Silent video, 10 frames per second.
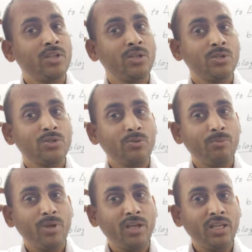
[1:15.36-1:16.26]
So
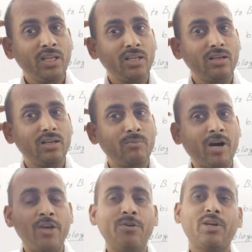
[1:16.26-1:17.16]
many
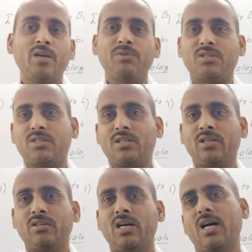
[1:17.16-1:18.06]

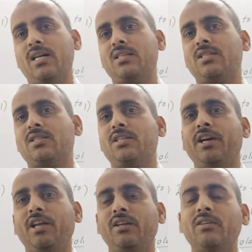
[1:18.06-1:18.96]
biochemists are
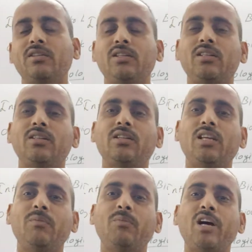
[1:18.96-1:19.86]
studying
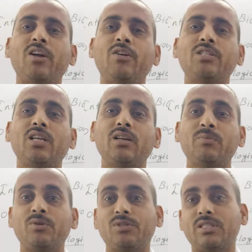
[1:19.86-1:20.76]
the biological
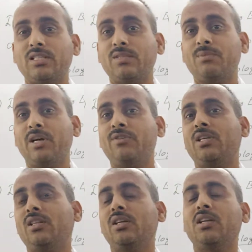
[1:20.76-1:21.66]
processes by
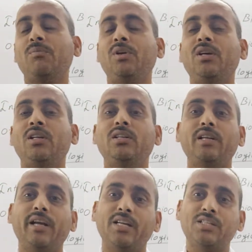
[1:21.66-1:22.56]
using the chemical
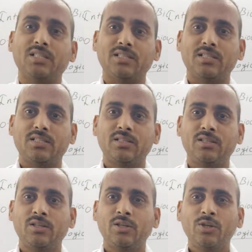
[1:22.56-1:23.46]
reactions.
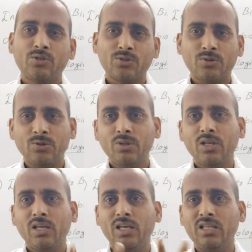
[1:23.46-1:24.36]

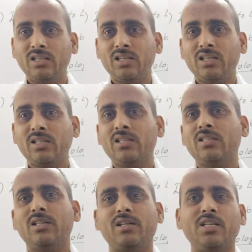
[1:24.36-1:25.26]
So in
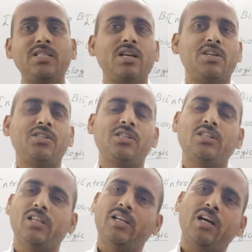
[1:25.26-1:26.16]
the
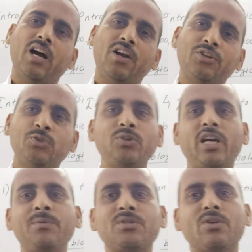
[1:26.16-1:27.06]
research, there are two
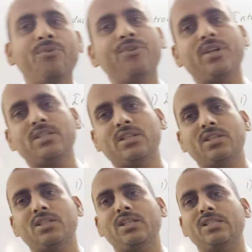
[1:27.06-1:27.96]
types of
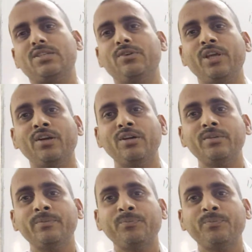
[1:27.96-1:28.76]
research is going on.